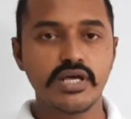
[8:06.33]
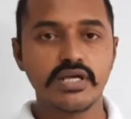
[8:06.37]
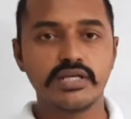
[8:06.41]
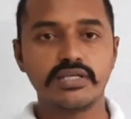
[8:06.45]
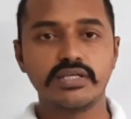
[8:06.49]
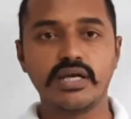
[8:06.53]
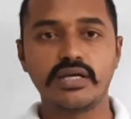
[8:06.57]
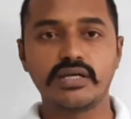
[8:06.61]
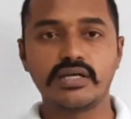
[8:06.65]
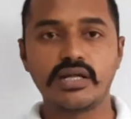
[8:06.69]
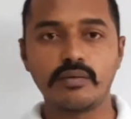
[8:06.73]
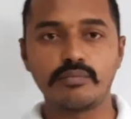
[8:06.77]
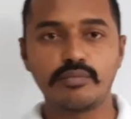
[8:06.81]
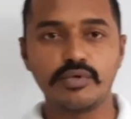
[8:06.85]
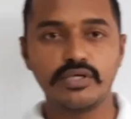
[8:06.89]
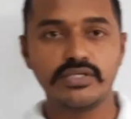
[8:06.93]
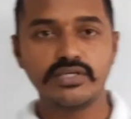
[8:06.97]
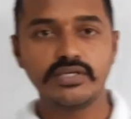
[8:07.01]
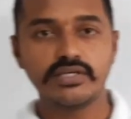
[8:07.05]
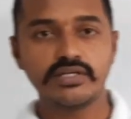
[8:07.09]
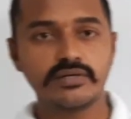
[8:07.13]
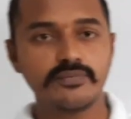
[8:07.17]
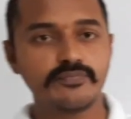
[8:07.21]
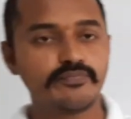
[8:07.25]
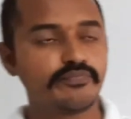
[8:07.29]
n-type.
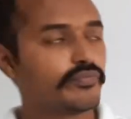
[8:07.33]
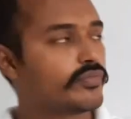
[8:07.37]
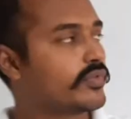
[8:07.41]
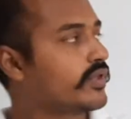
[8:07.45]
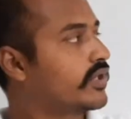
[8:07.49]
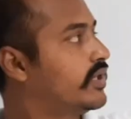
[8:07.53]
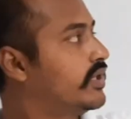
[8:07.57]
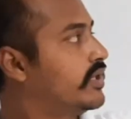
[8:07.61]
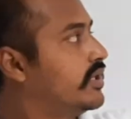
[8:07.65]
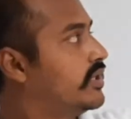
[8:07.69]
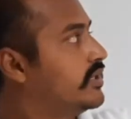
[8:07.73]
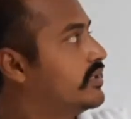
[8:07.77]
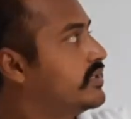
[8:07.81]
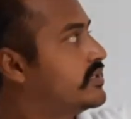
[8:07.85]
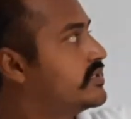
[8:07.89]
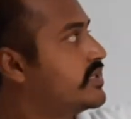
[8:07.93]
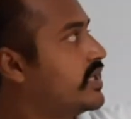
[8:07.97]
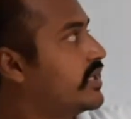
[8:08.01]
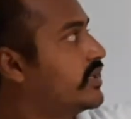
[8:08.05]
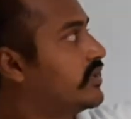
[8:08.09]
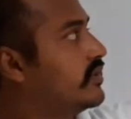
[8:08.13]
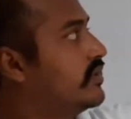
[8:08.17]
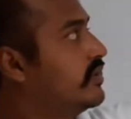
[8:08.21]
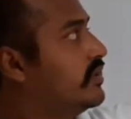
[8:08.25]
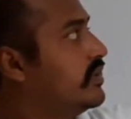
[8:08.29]
Here
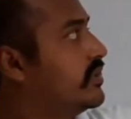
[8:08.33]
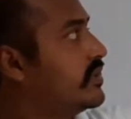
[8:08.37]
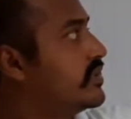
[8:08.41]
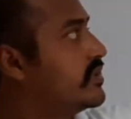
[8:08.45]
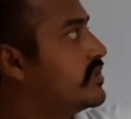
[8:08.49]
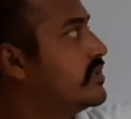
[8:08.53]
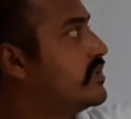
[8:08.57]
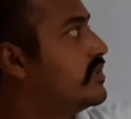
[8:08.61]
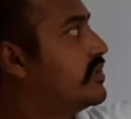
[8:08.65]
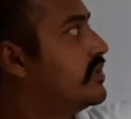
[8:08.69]
circular